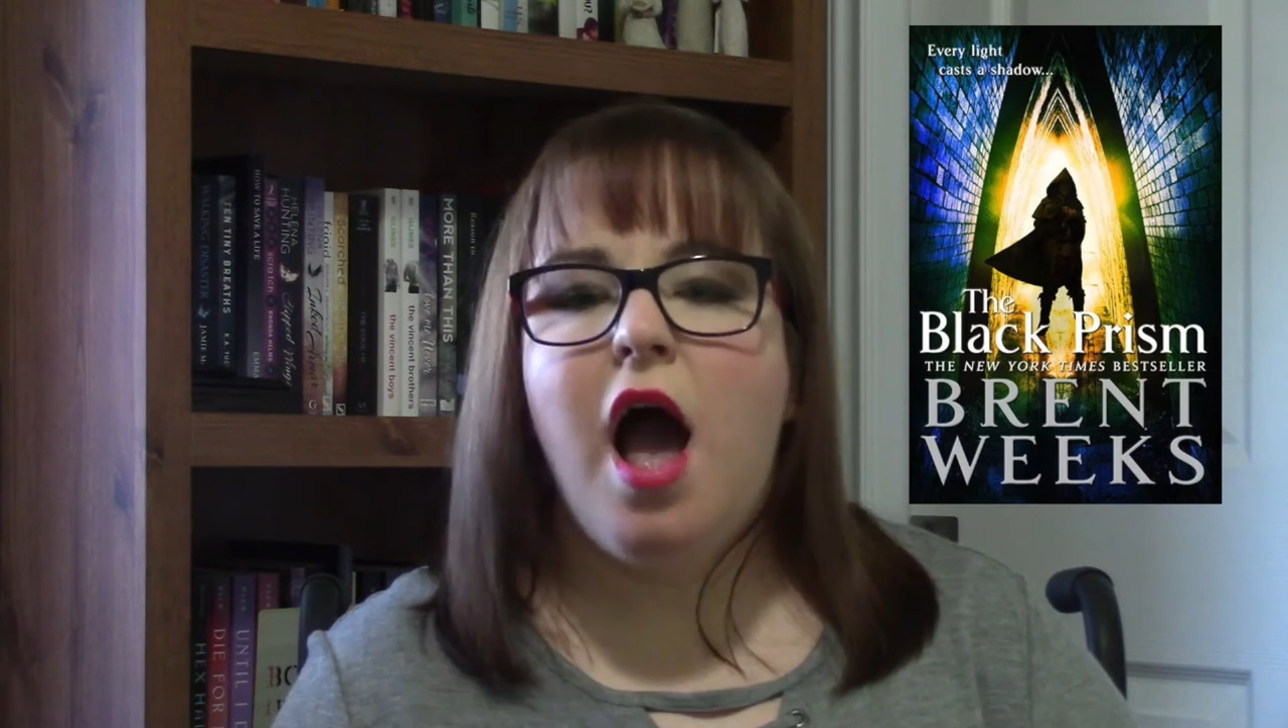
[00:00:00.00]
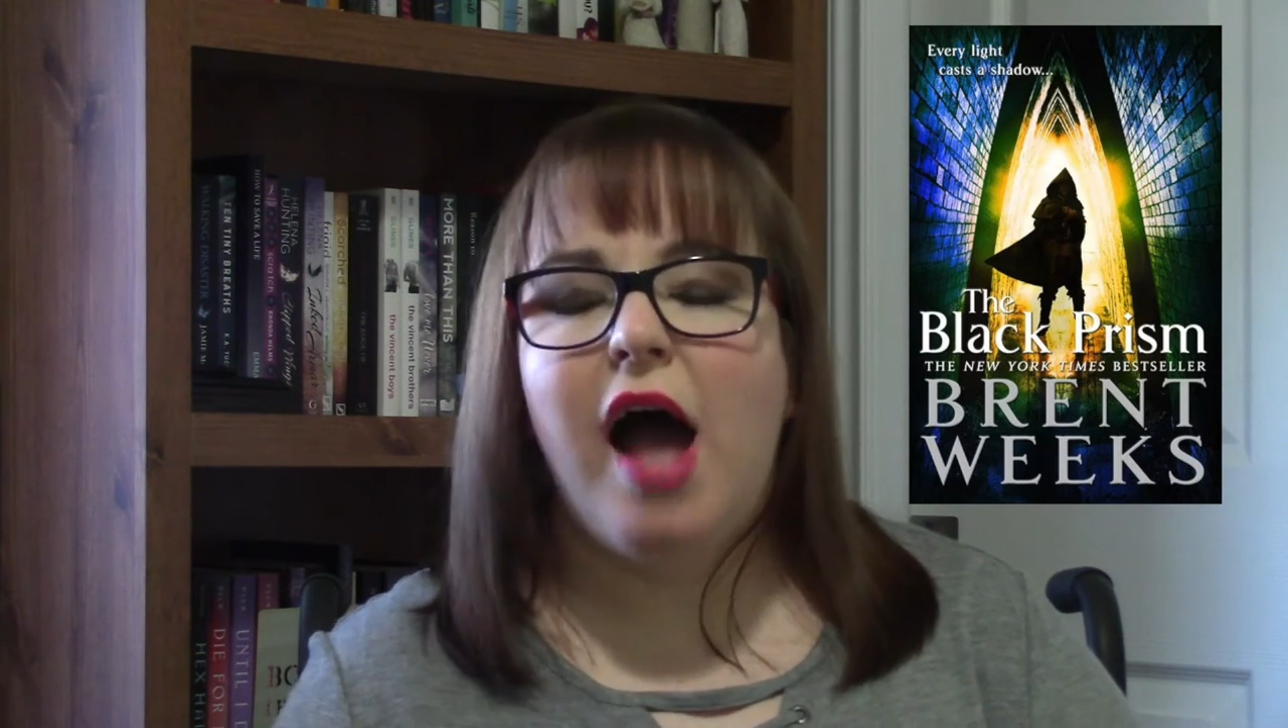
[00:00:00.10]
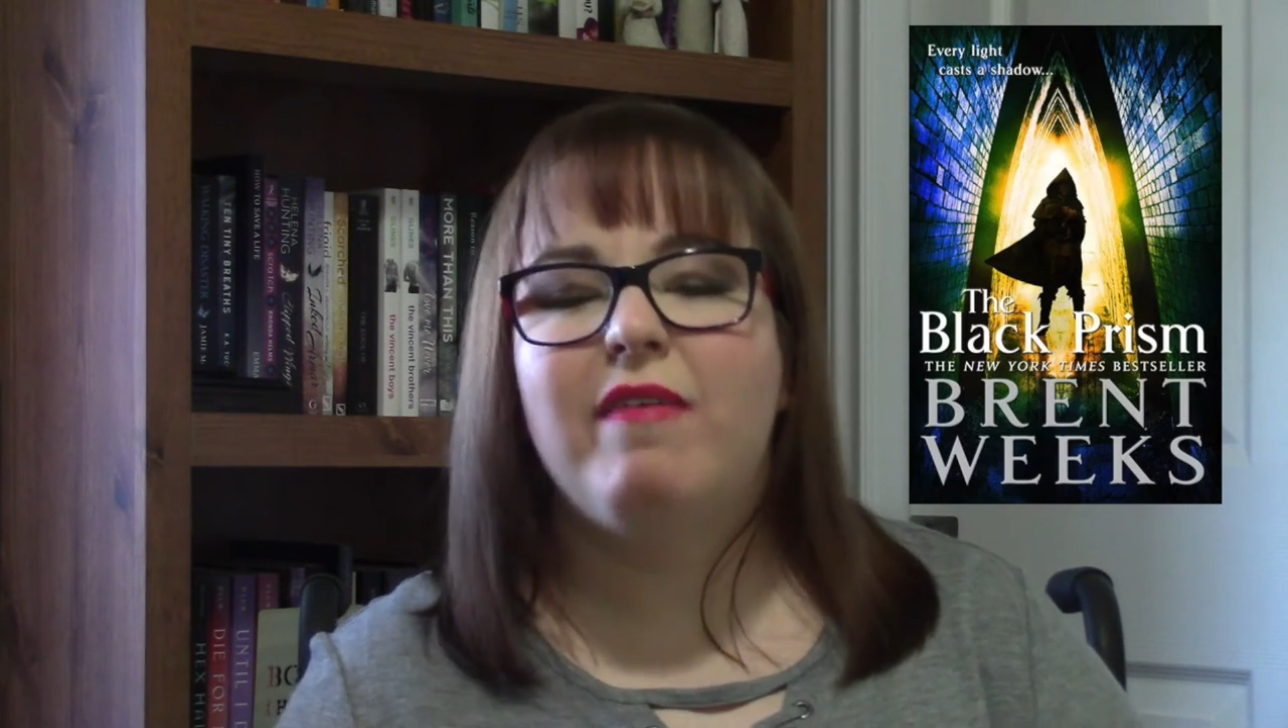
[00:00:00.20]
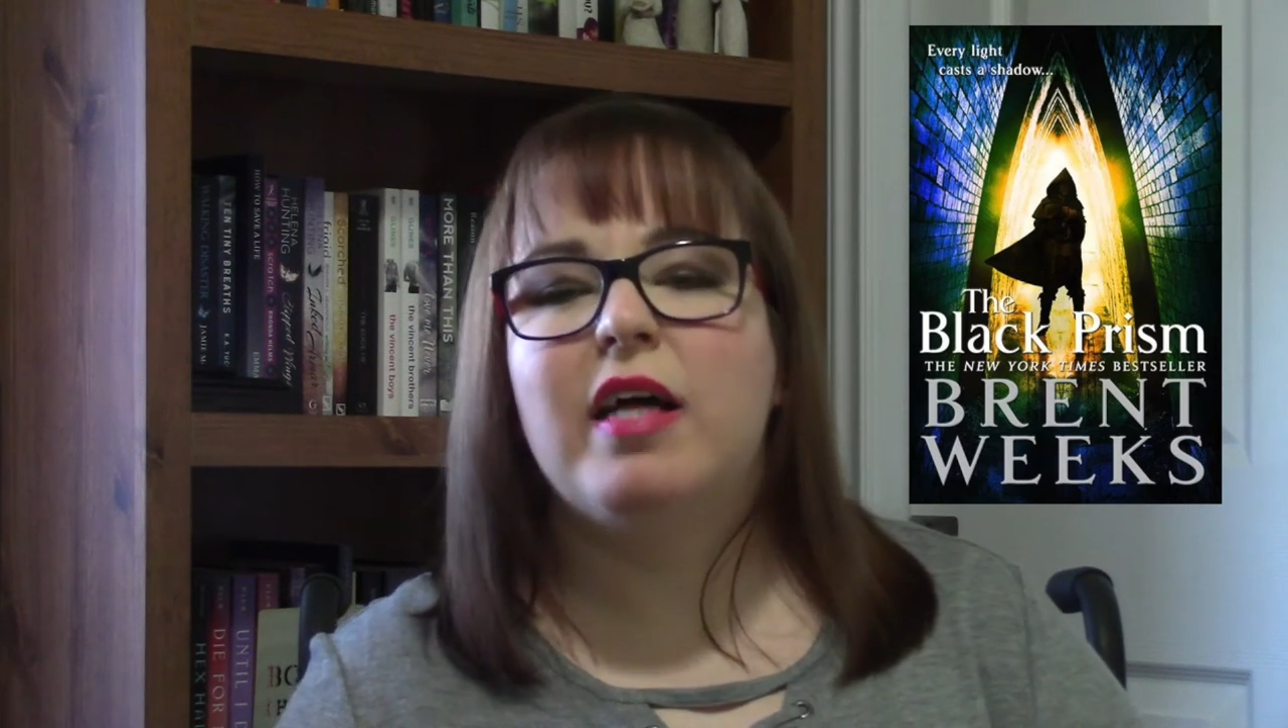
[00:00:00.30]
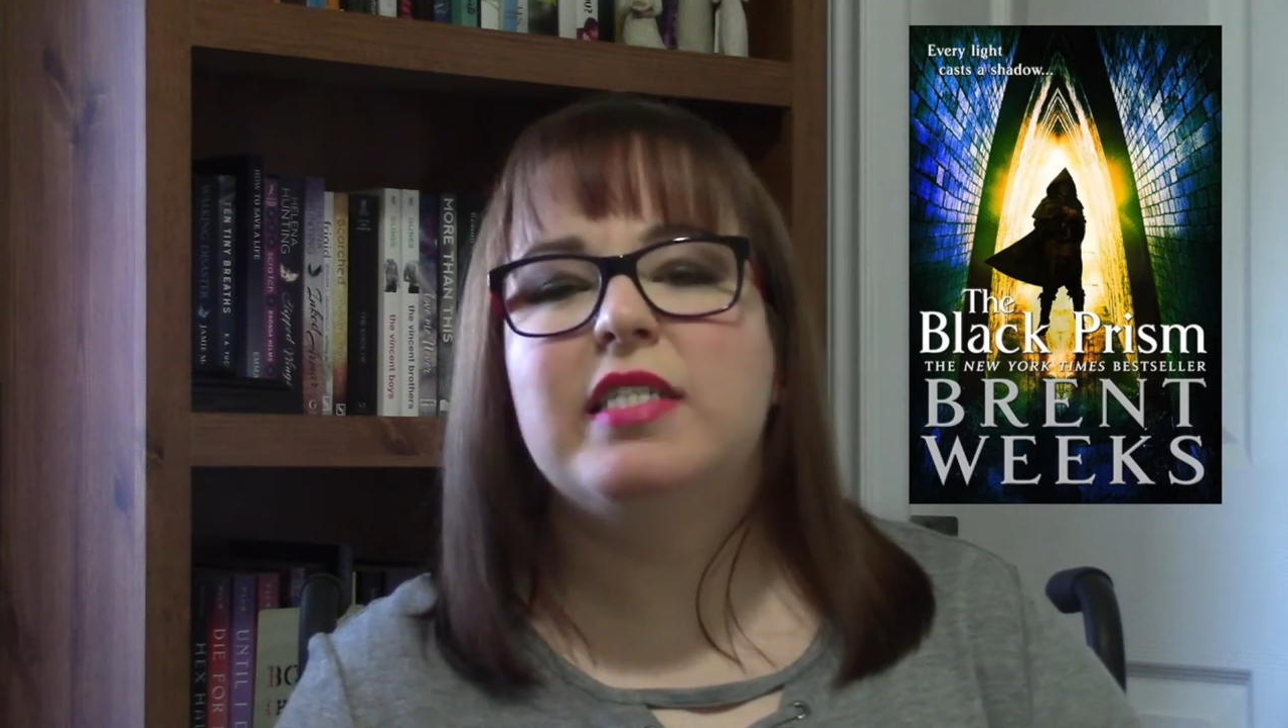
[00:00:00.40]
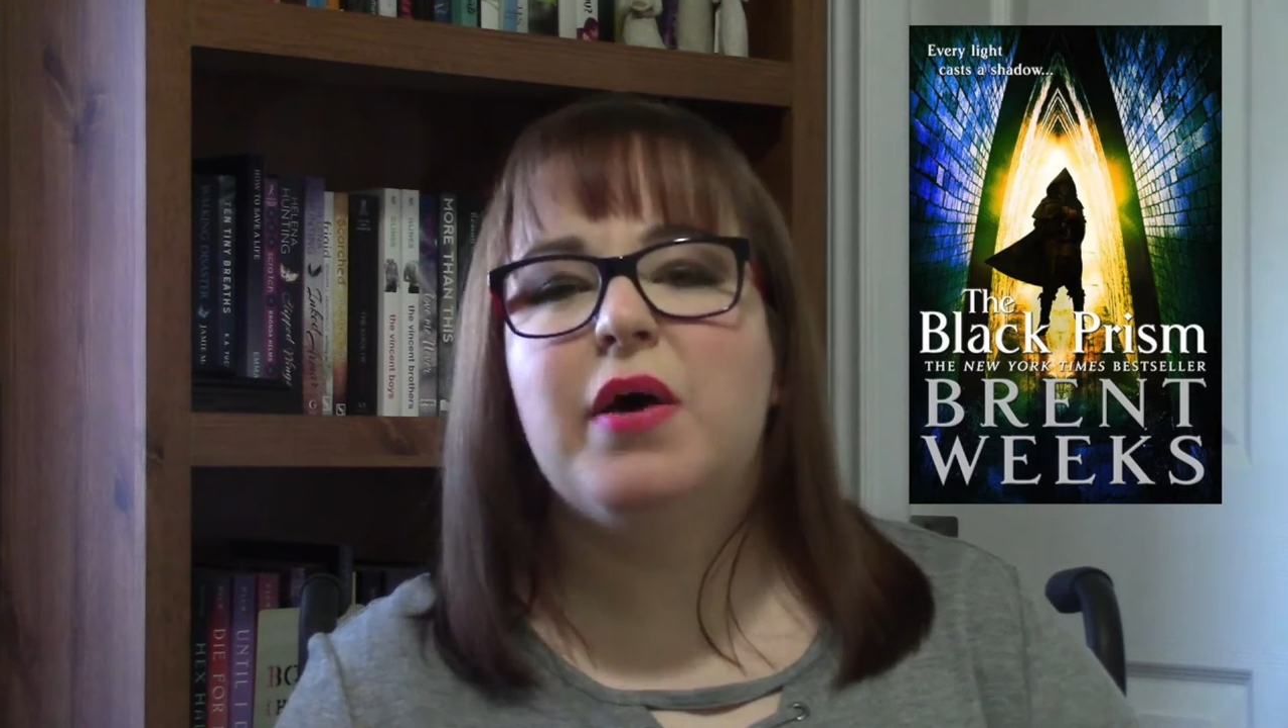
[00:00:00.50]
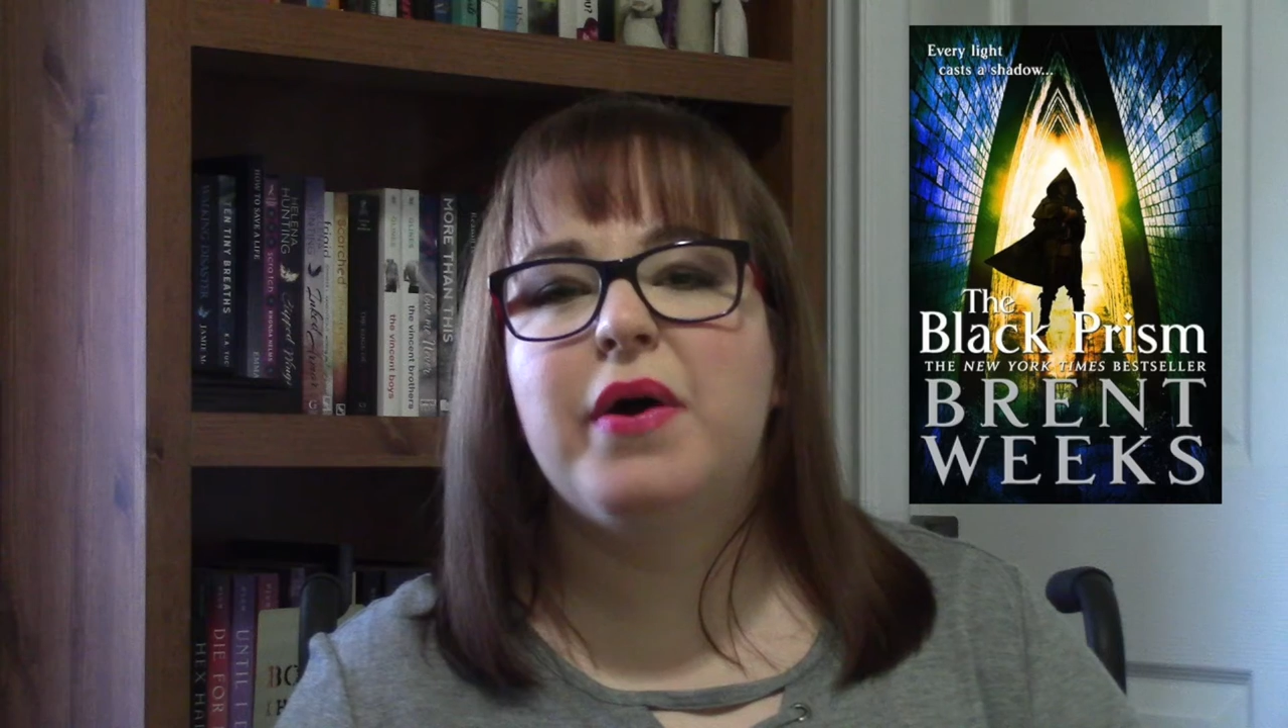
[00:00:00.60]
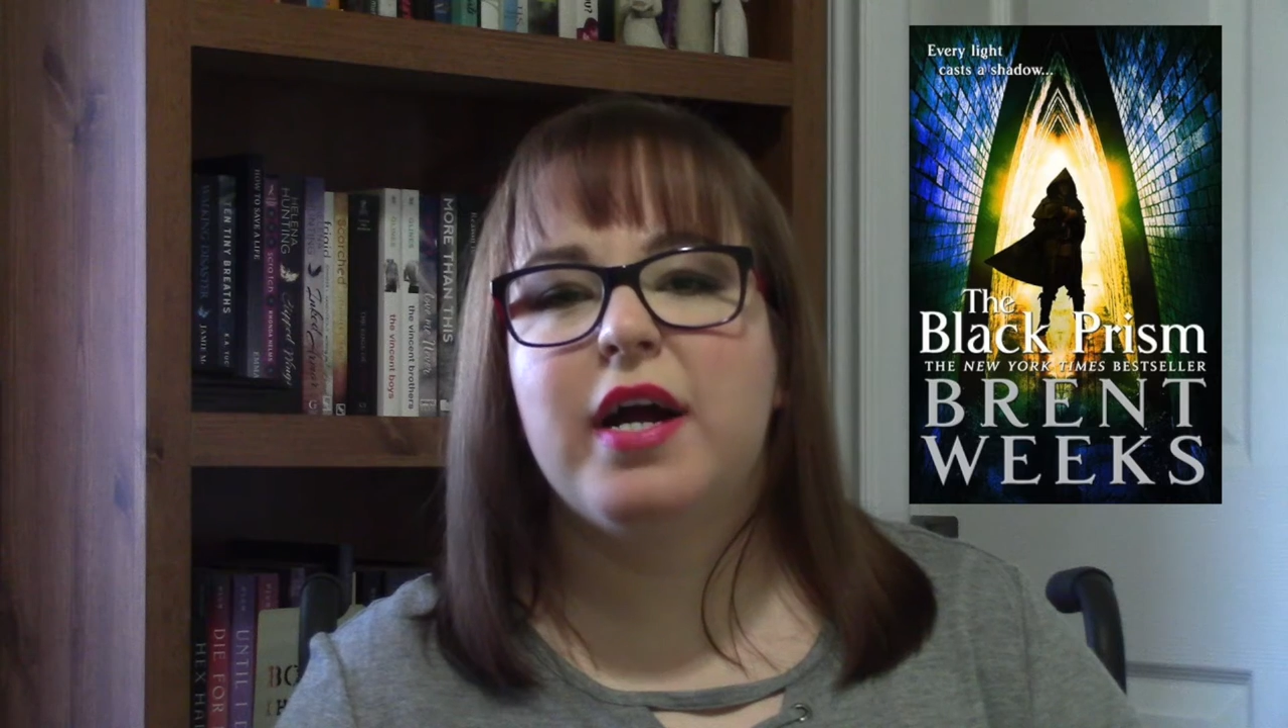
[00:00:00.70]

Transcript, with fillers: I've also